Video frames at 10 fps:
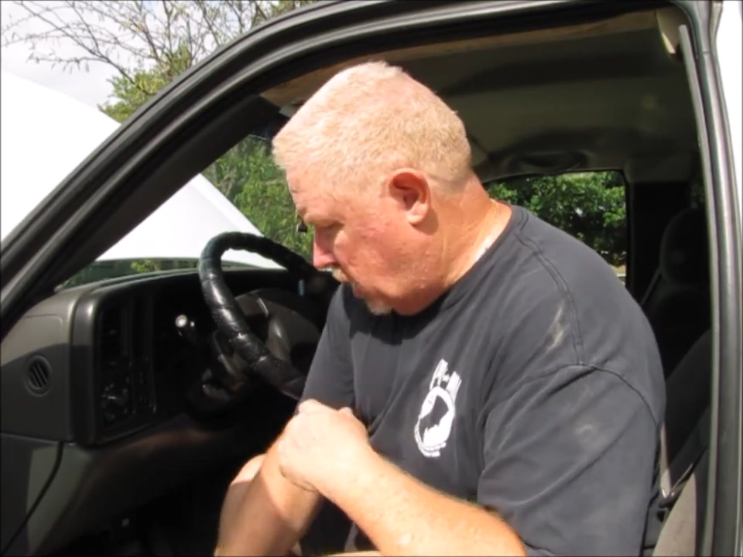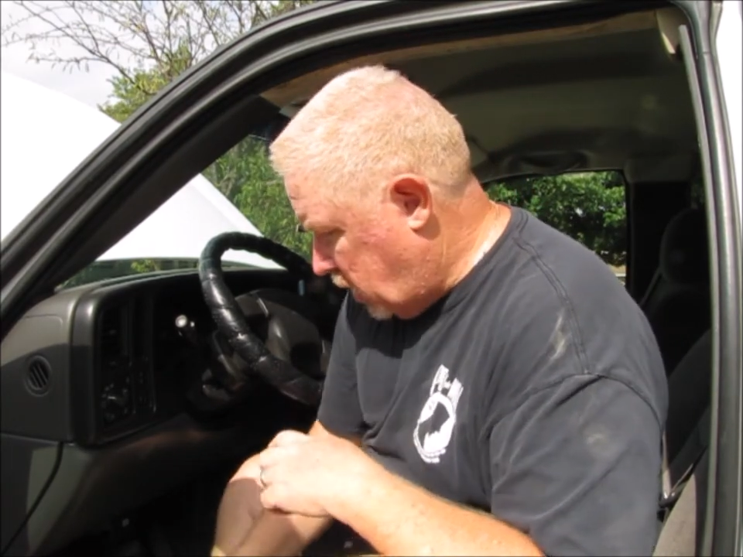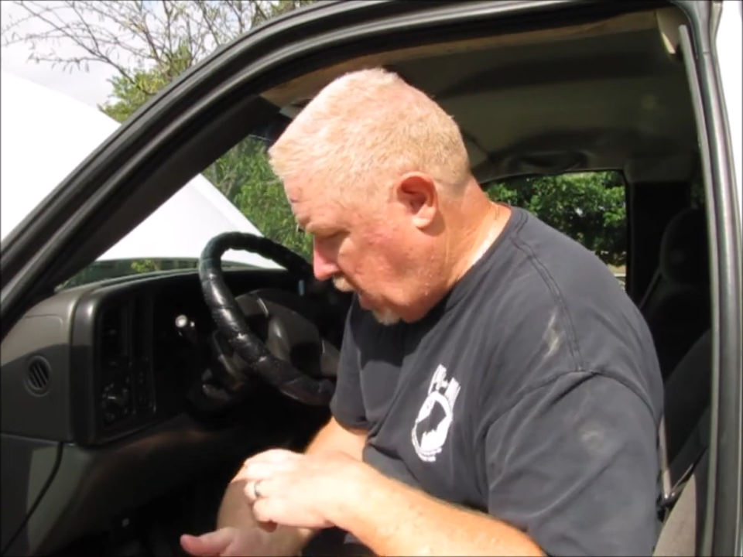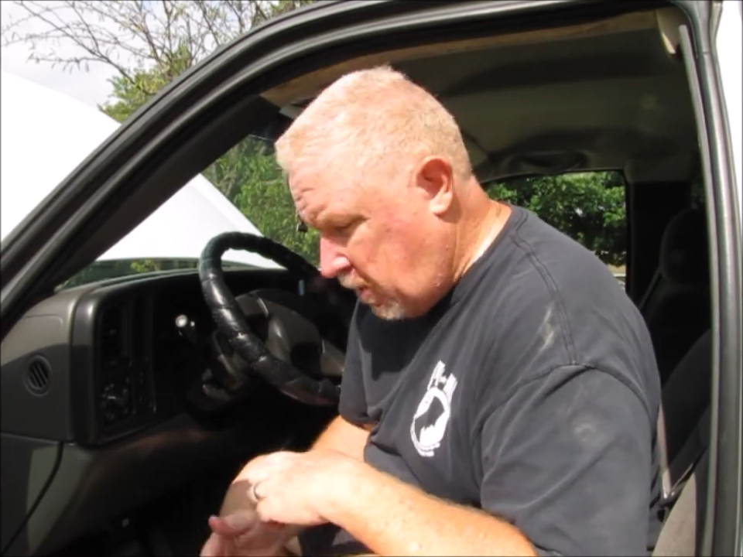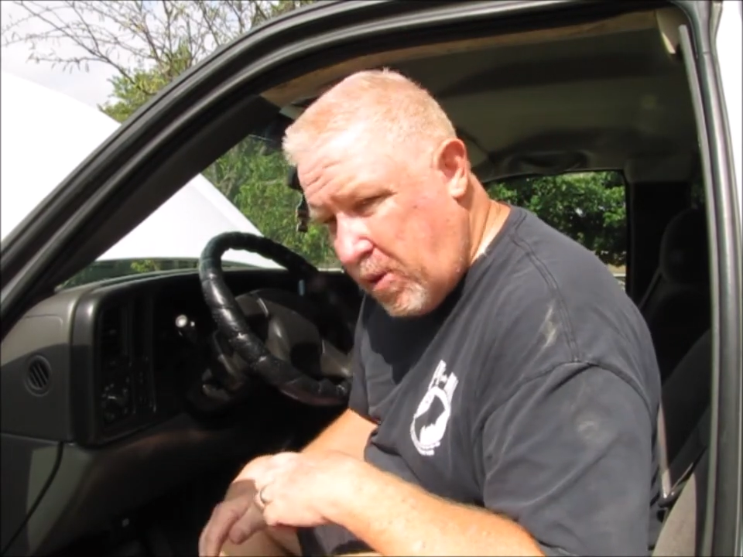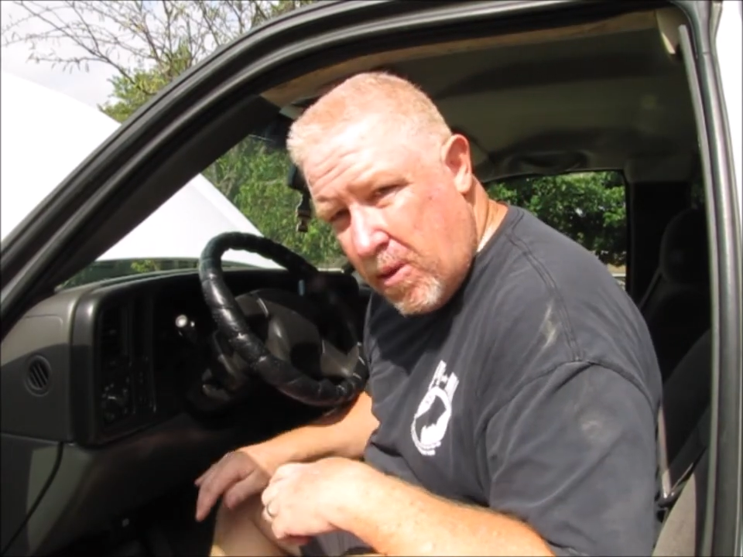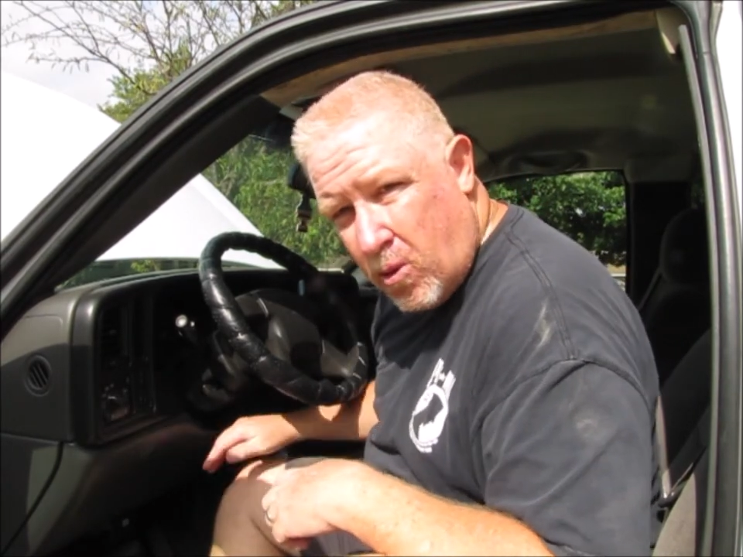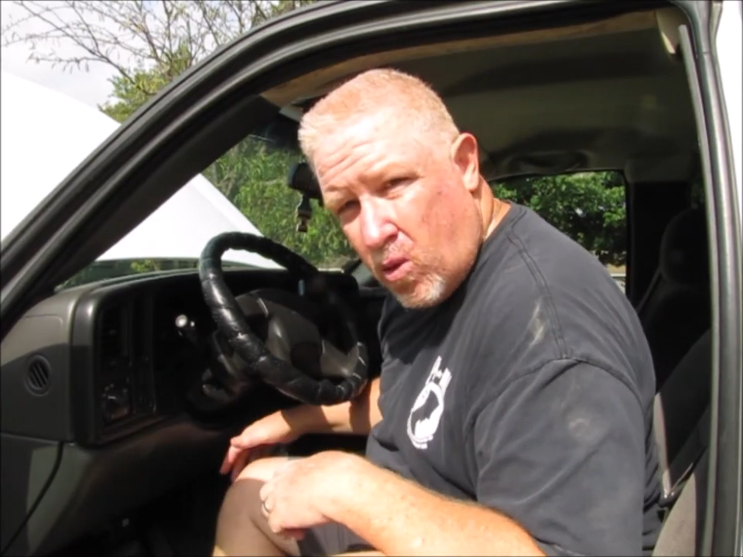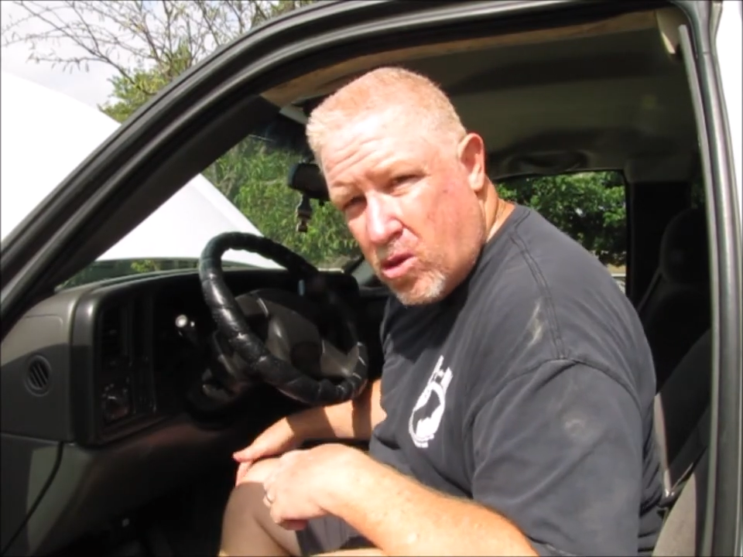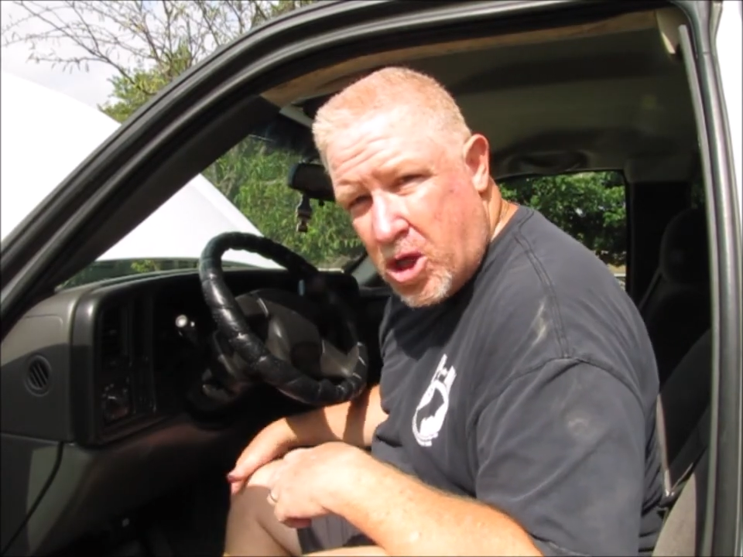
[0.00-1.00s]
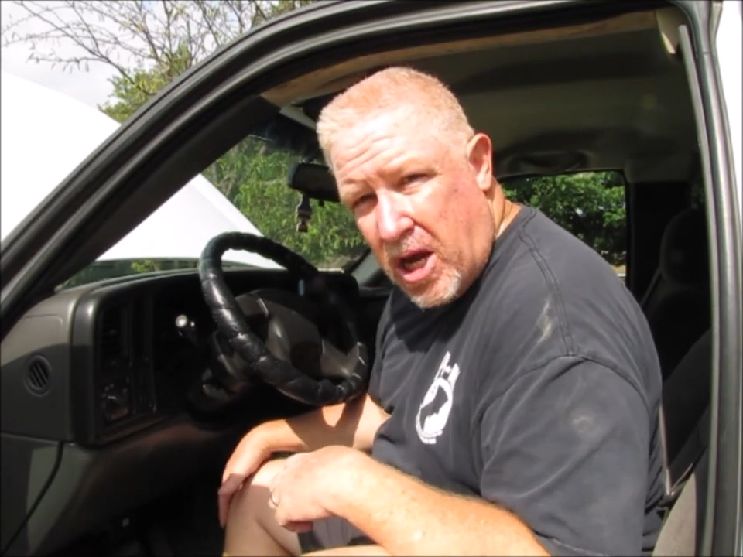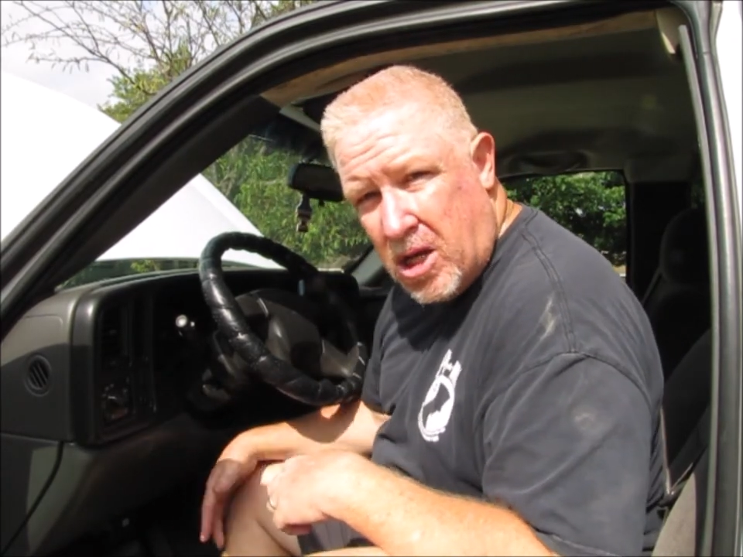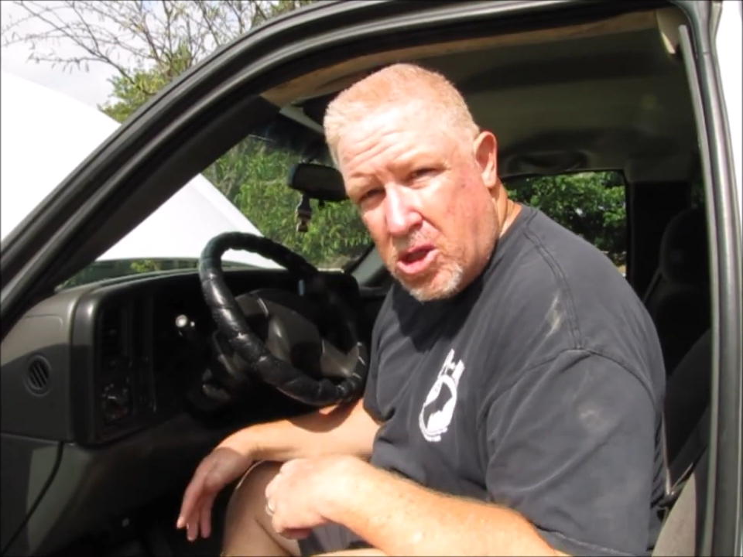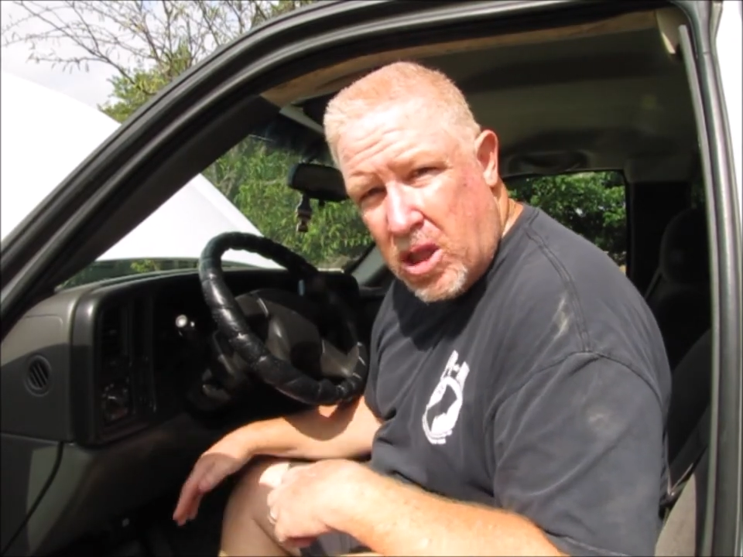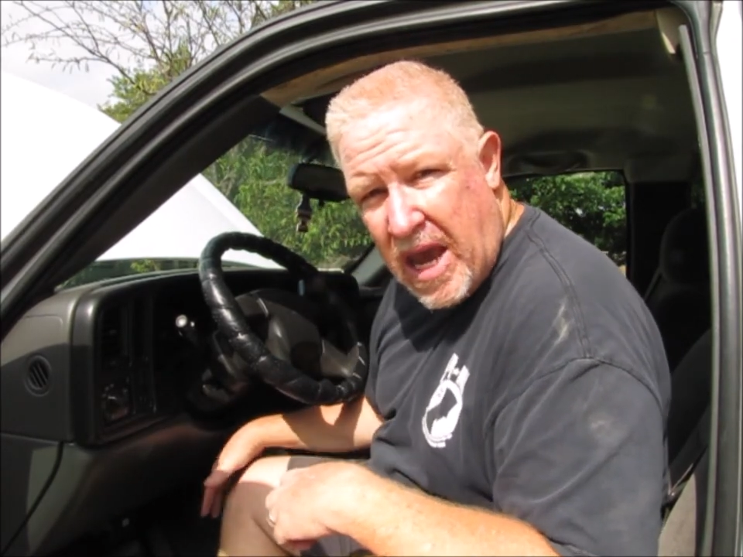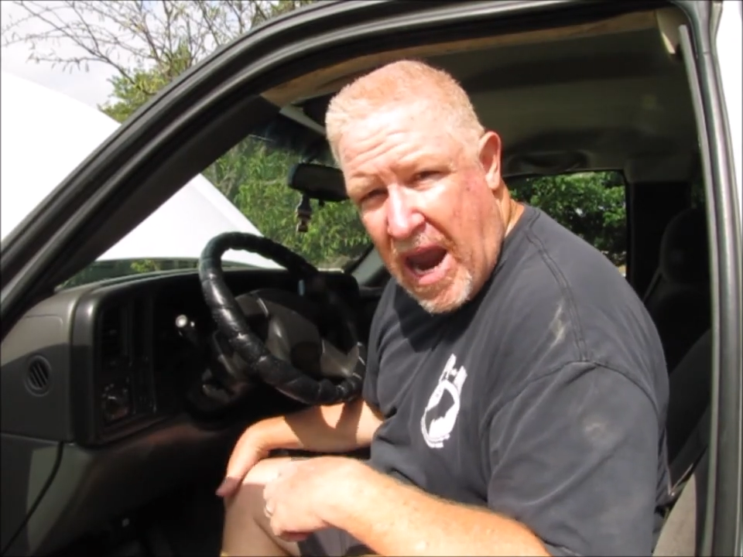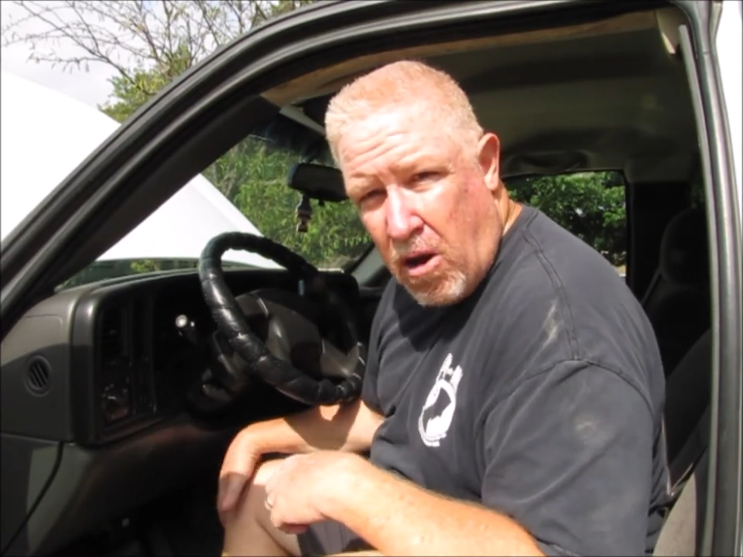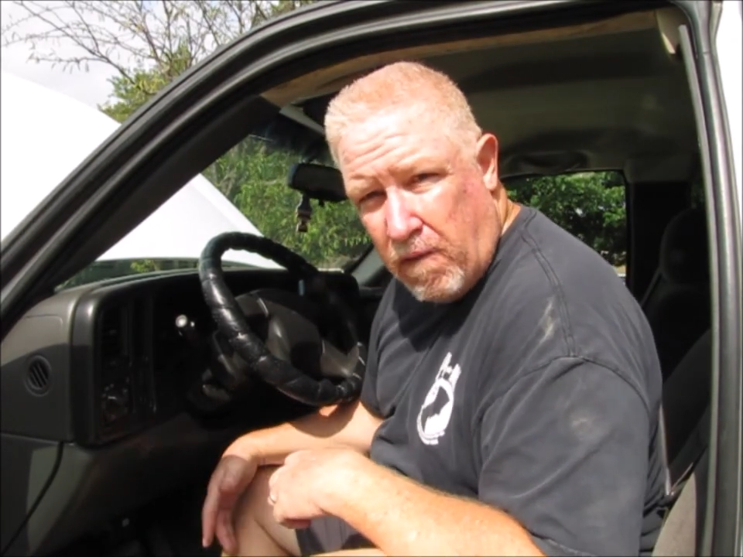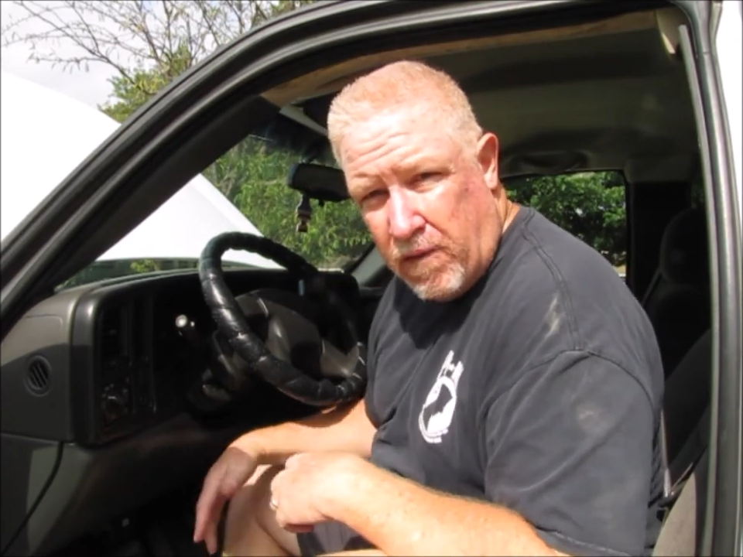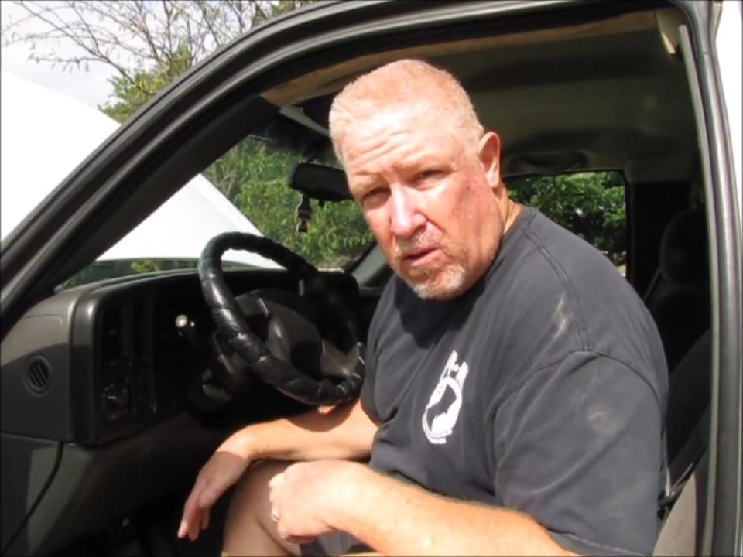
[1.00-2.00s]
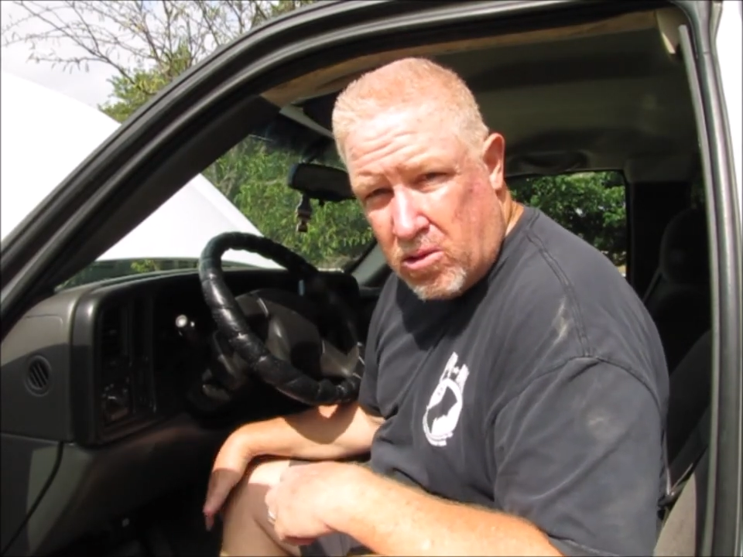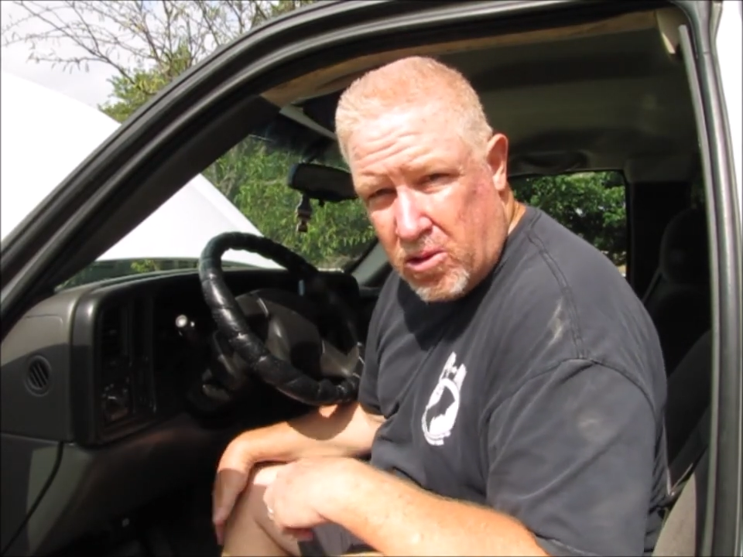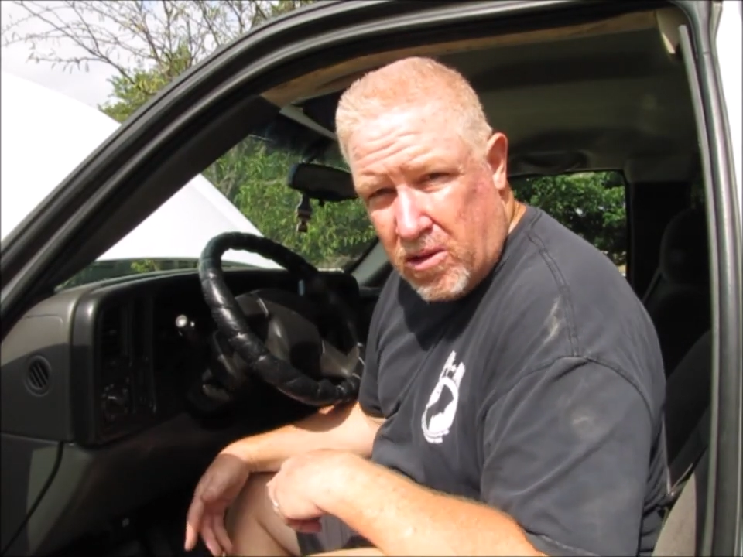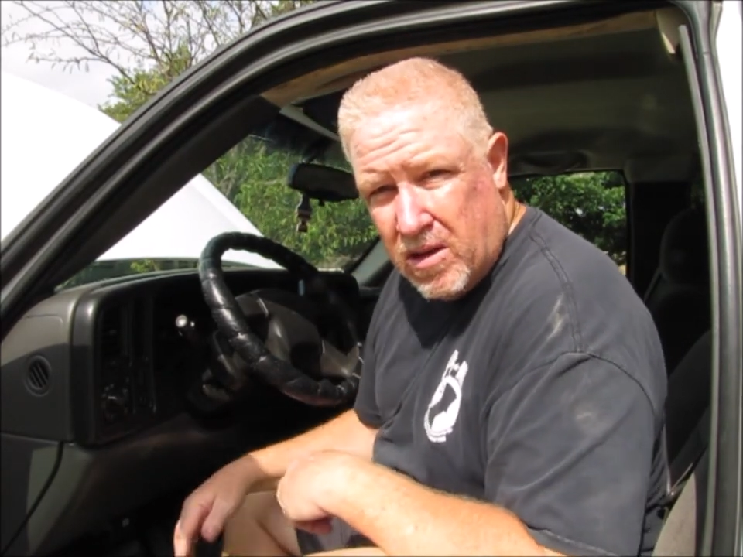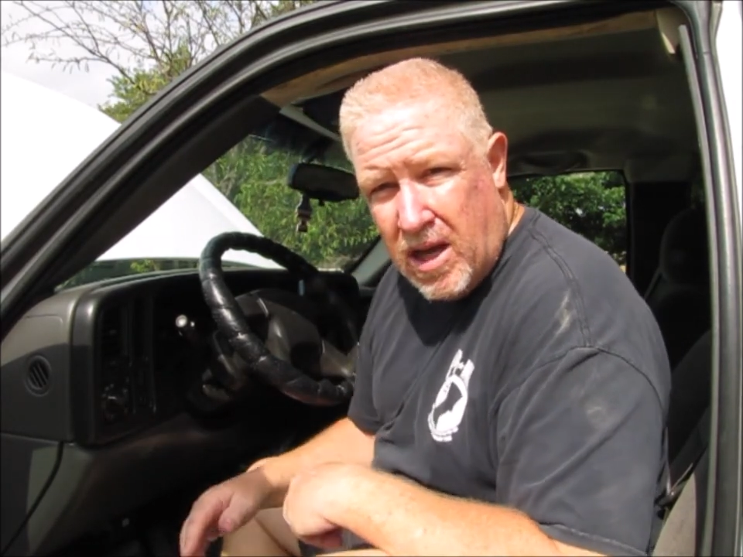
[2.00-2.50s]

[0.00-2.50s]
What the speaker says: A lot of people will change the air filter